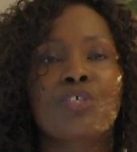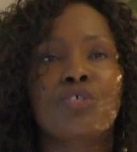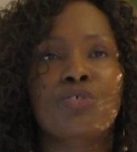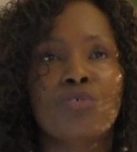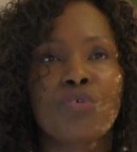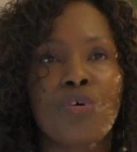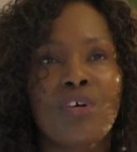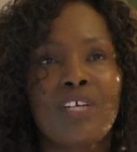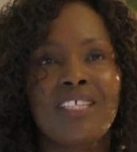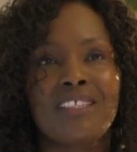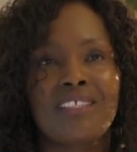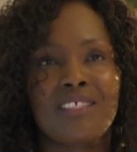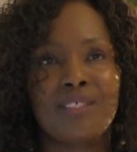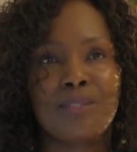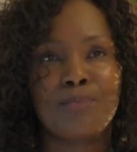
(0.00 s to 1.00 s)
grow
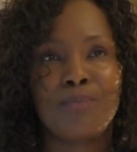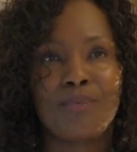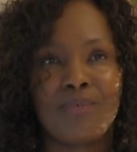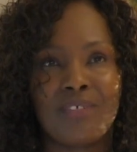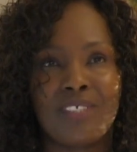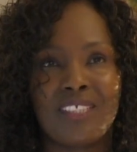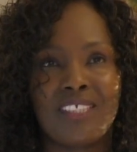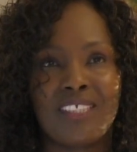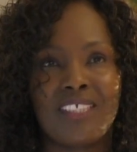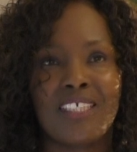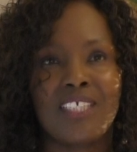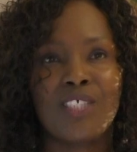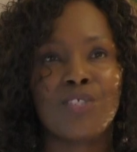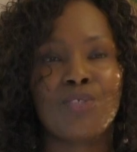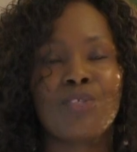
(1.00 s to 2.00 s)
in the spirit
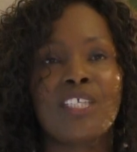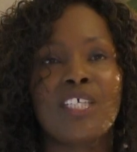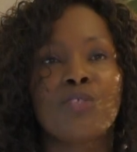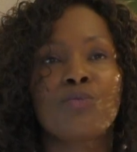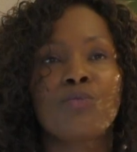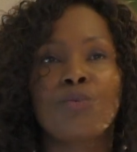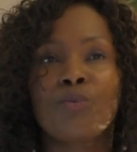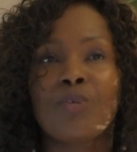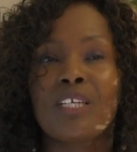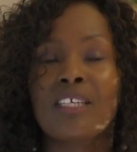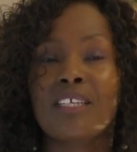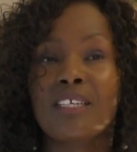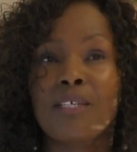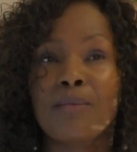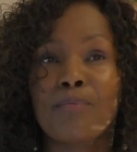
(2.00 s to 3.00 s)
so that we will
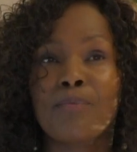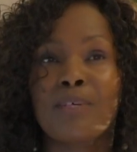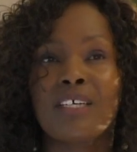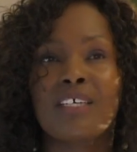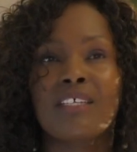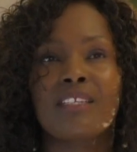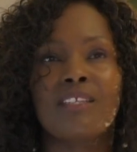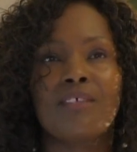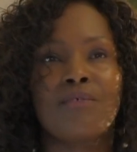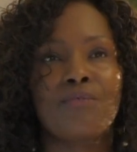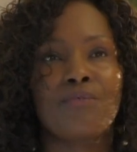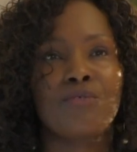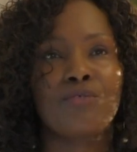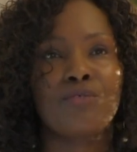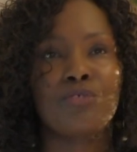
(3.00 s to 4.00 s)
reap the
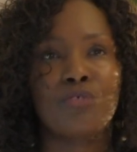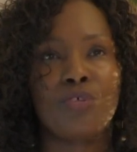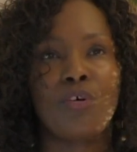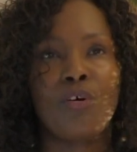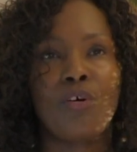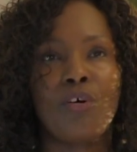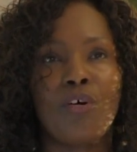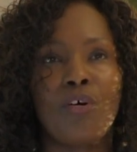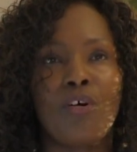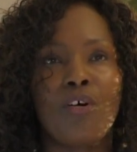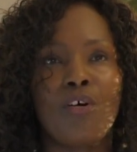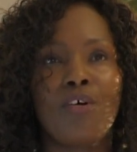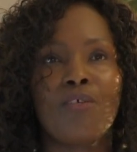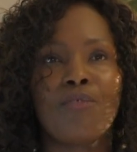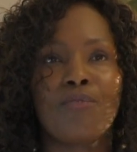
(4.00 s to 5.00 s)
fruit
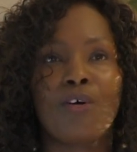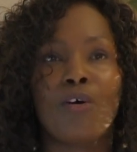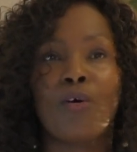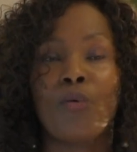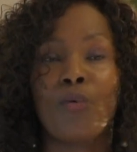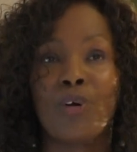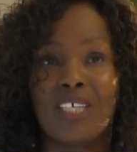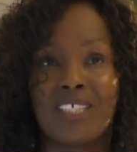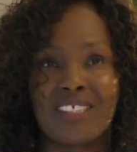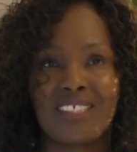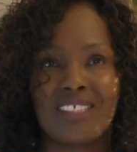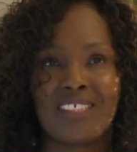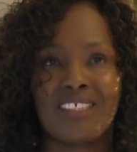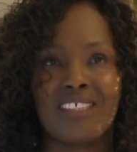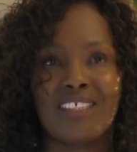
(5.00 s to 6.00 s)
of our
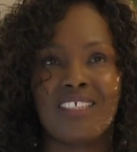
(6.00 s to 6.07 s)
works.